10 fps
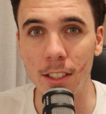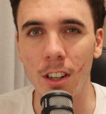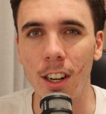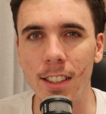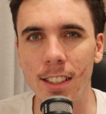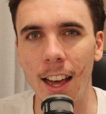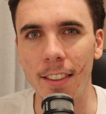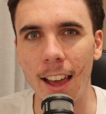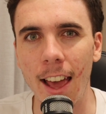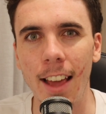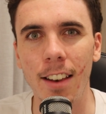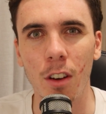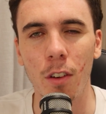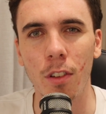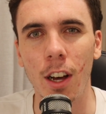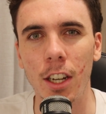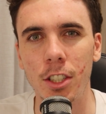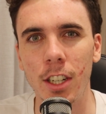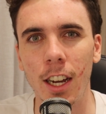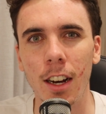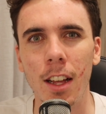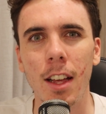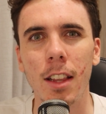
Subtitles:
signs at the end of last year.